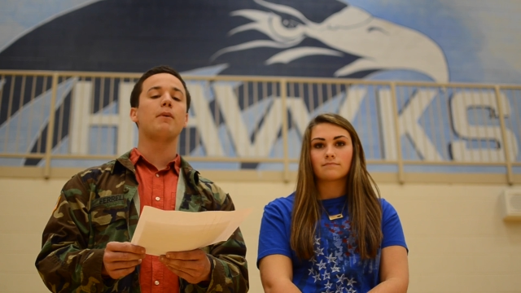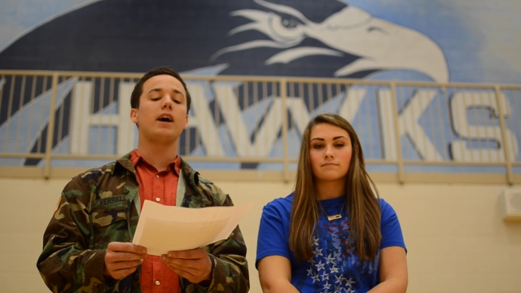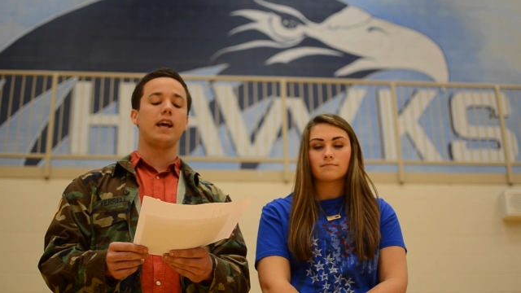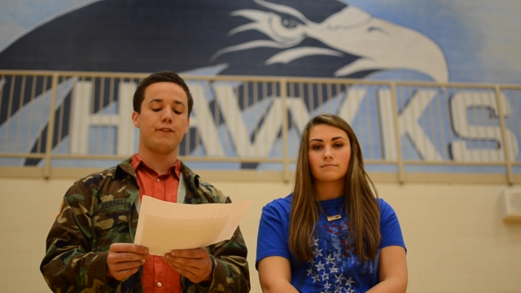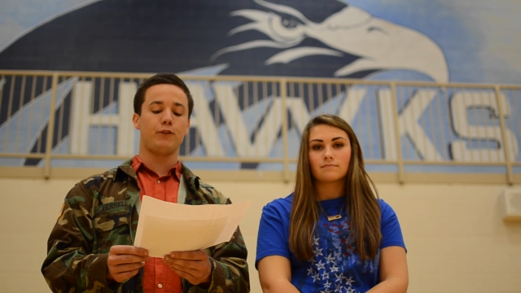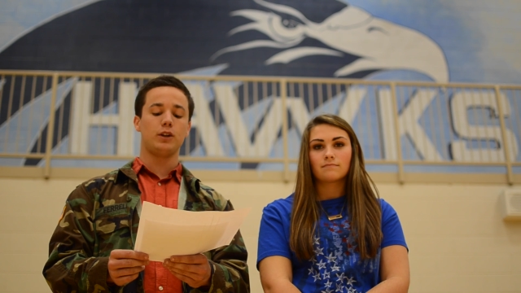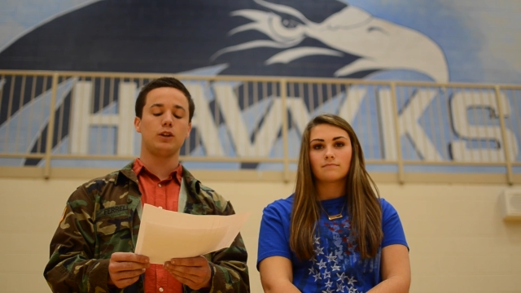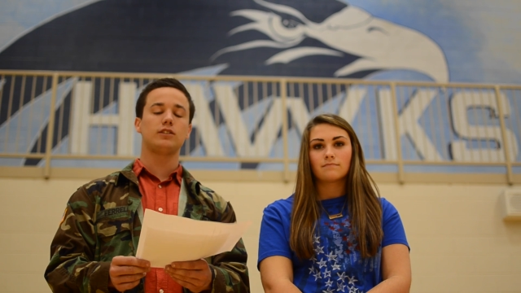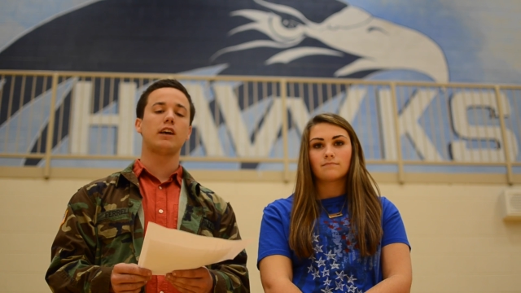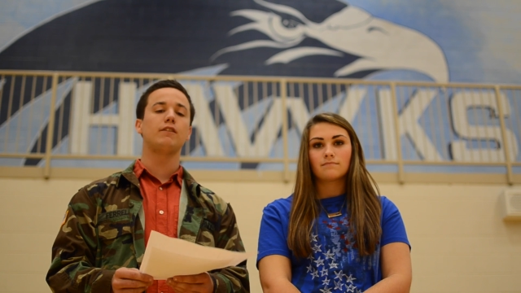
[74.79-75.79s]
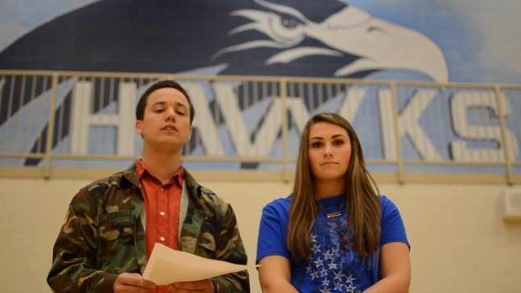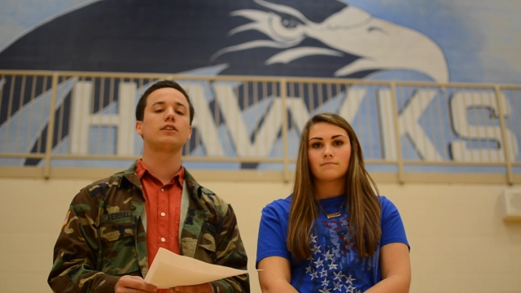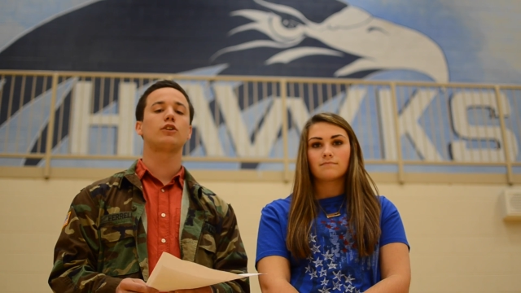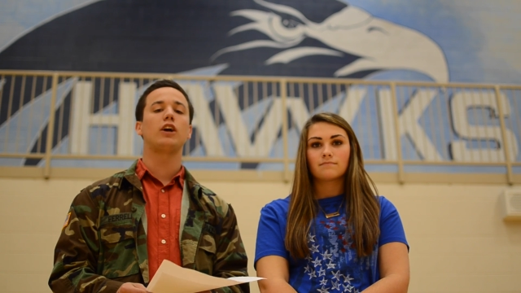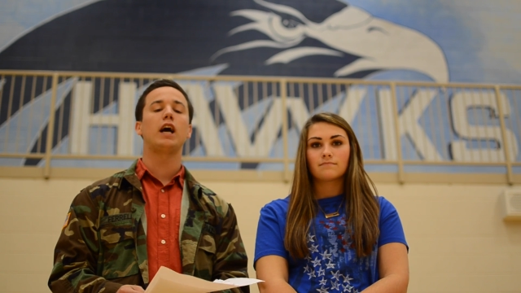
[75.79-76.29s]
Speaker 1: by F107 to
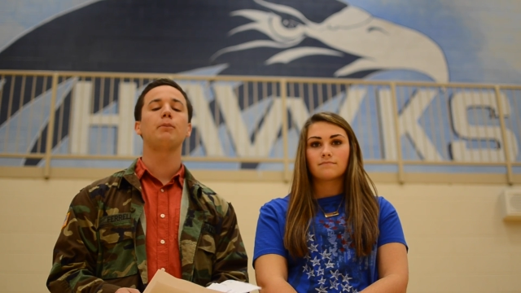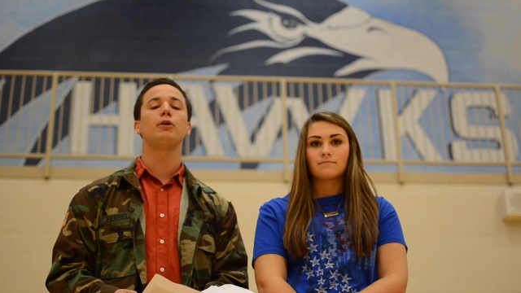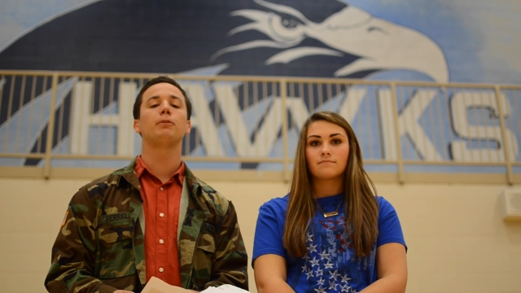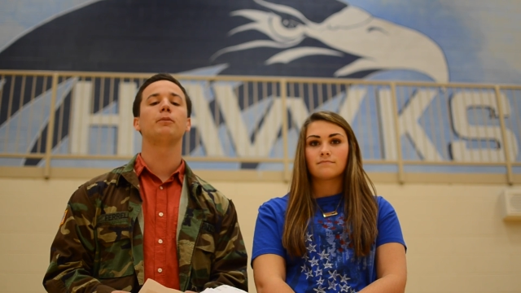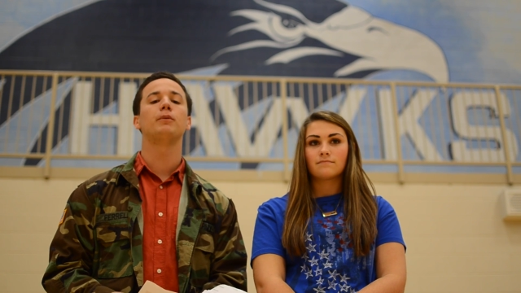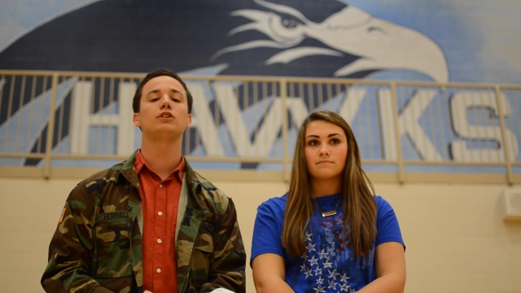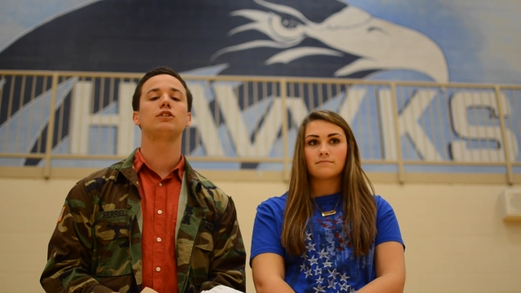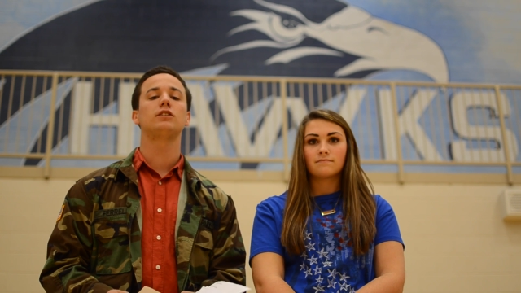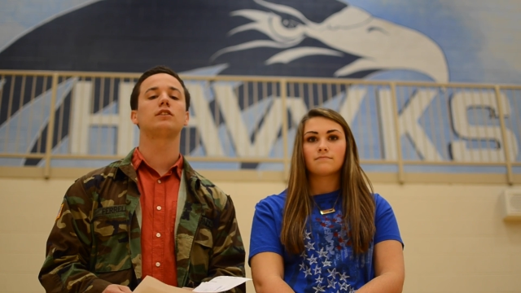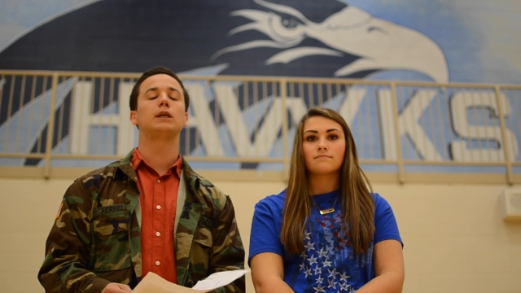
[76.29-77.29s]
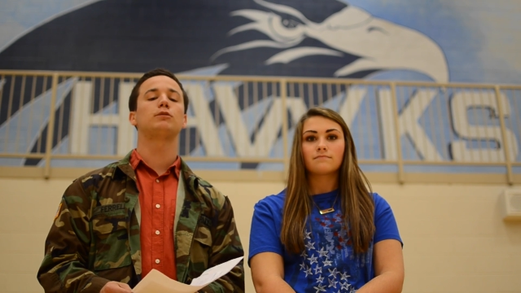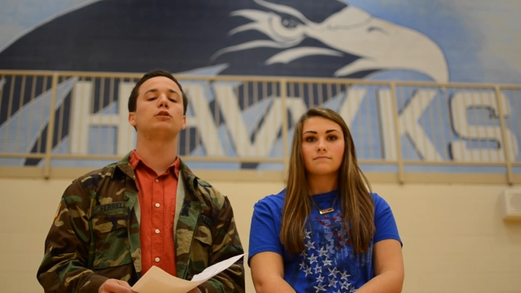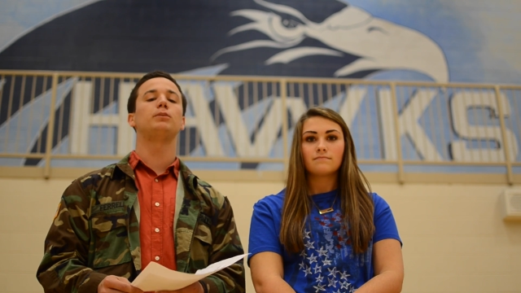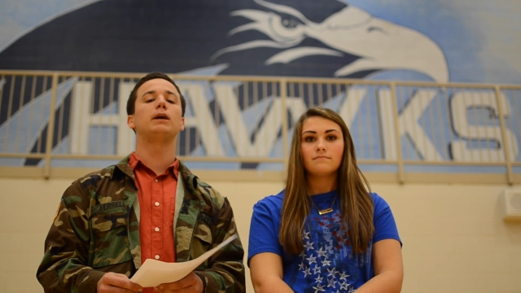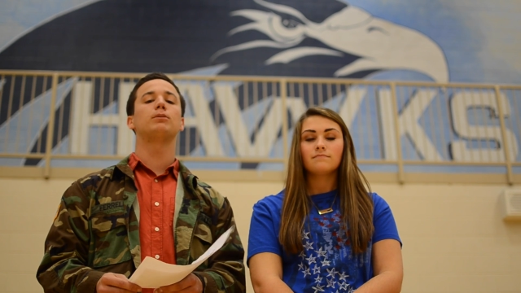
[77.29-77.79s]
grab your permission slip to
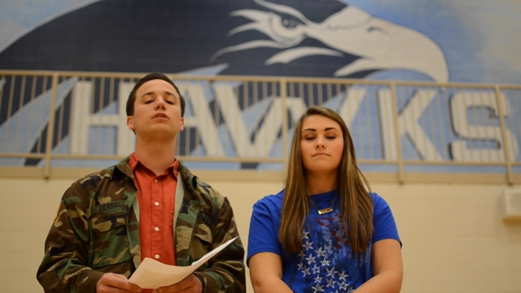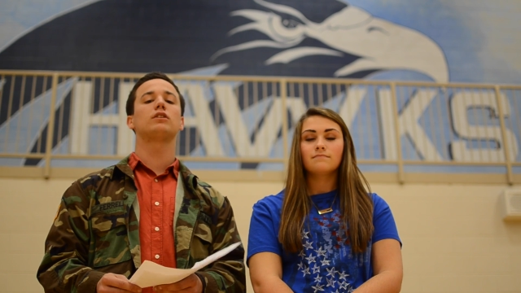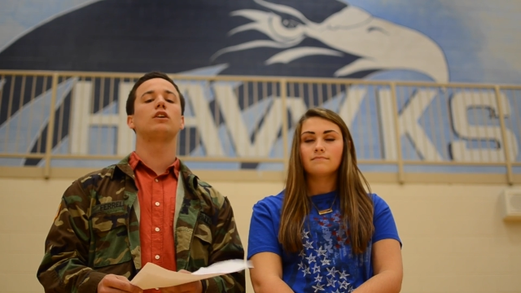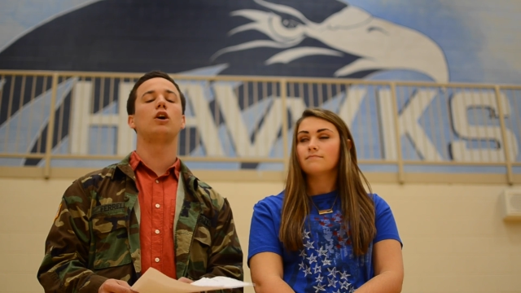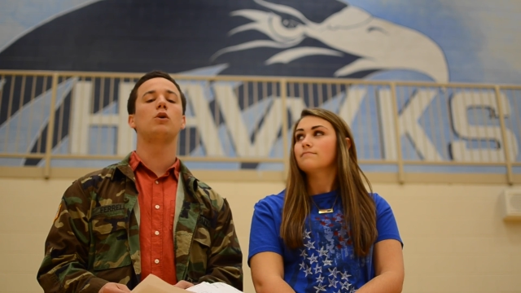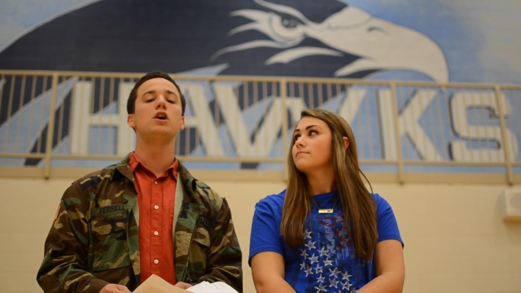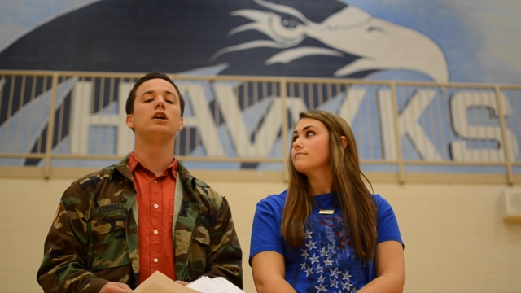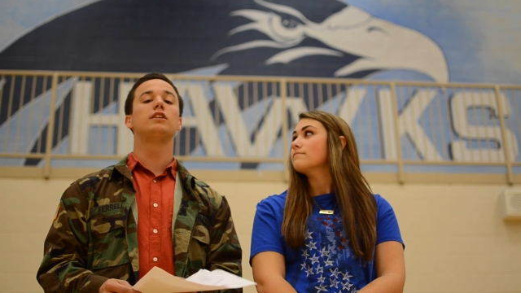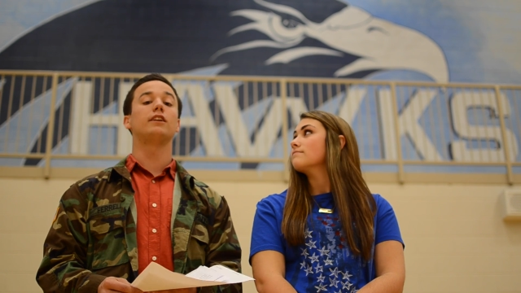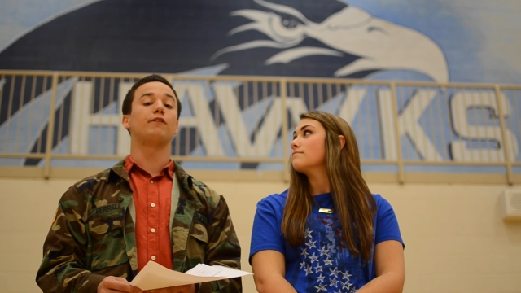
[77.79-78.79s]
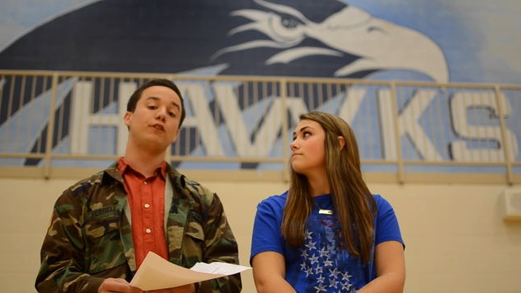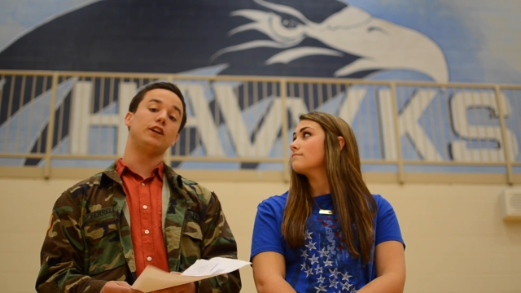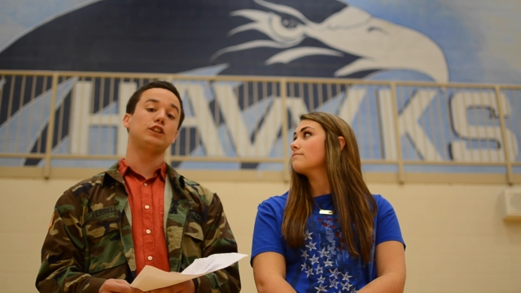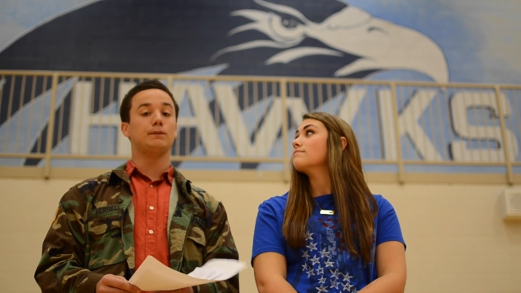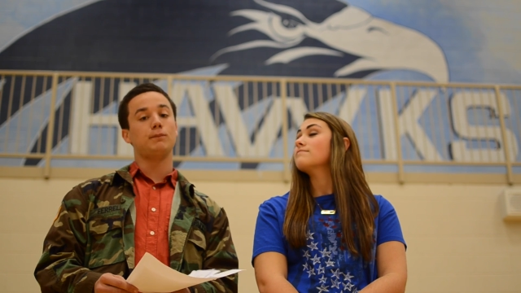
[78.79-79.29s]
be able to go to the
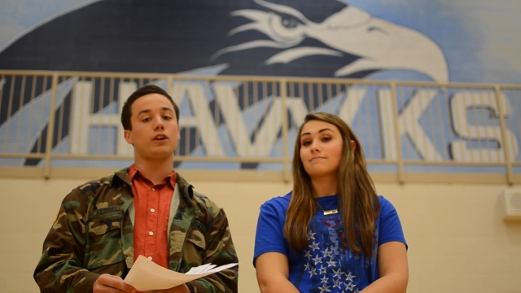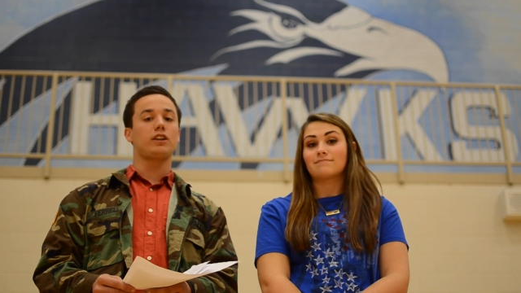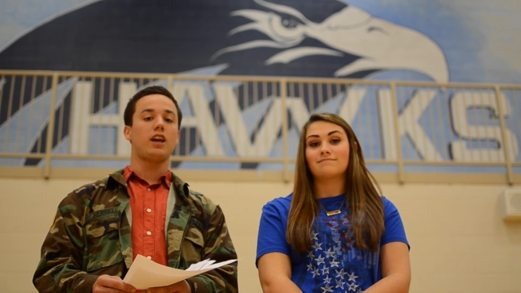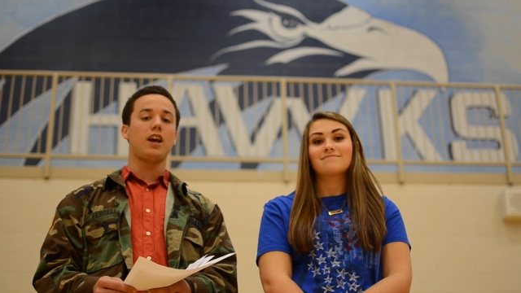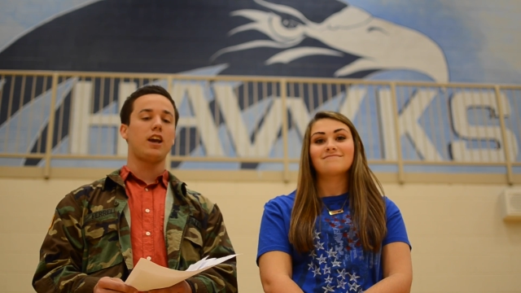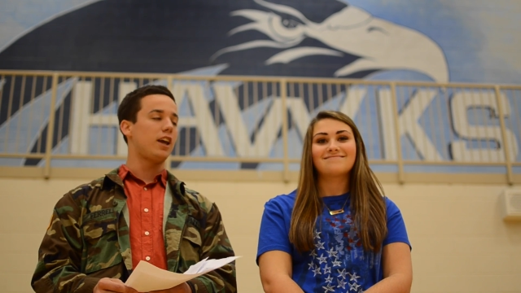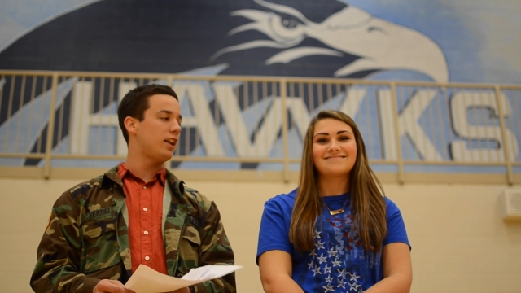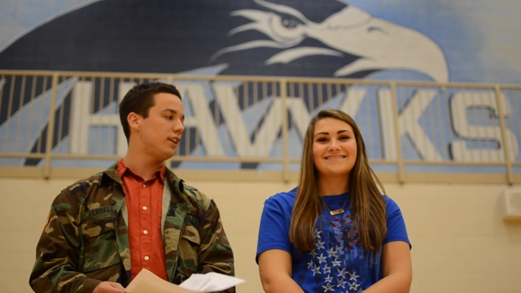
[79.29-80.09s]
French Market.